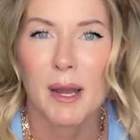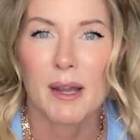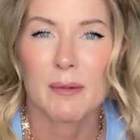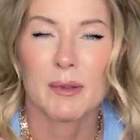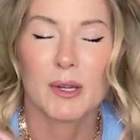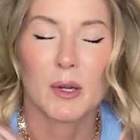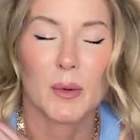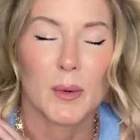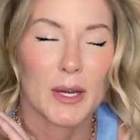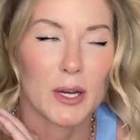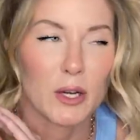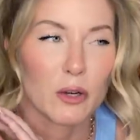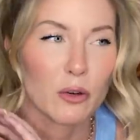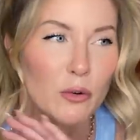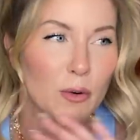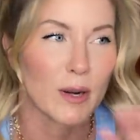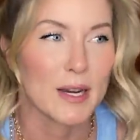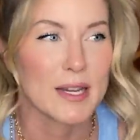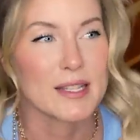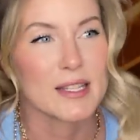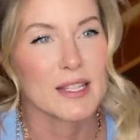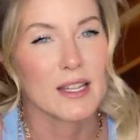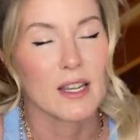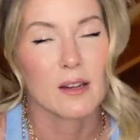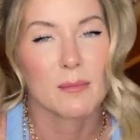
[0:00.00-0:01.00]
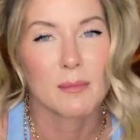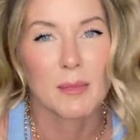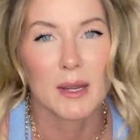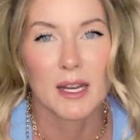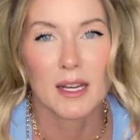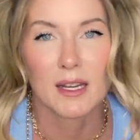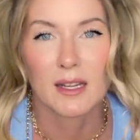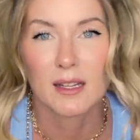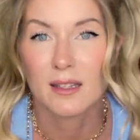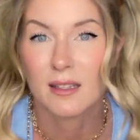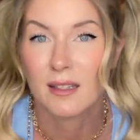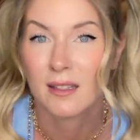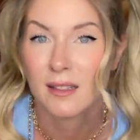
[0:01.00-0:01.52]
I've been going crazy on
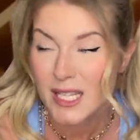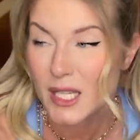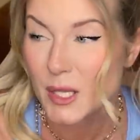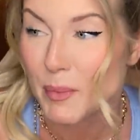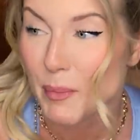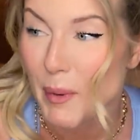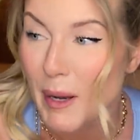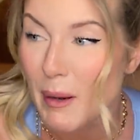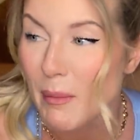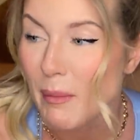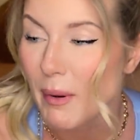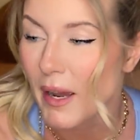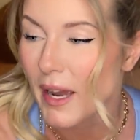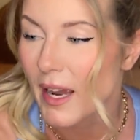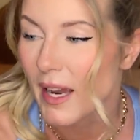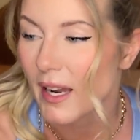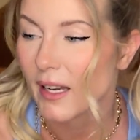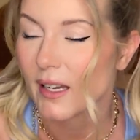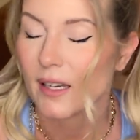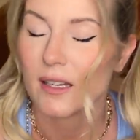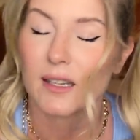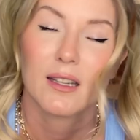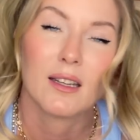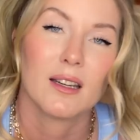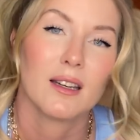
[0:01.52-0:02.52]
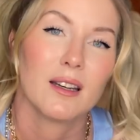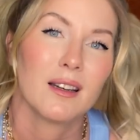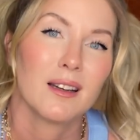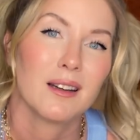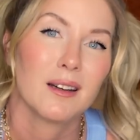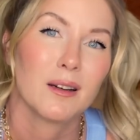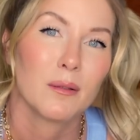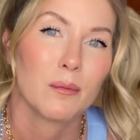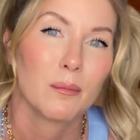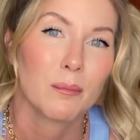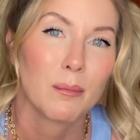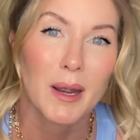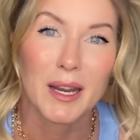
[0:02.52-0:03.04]
my spin bike,
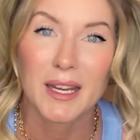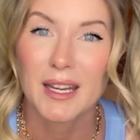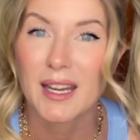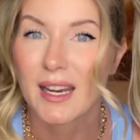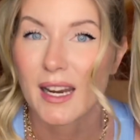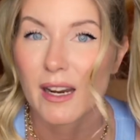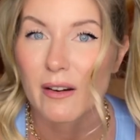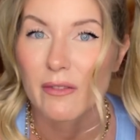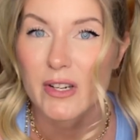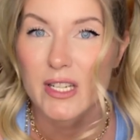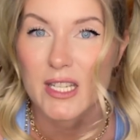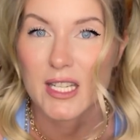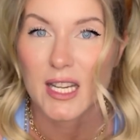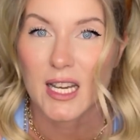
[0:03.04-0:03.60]
biking every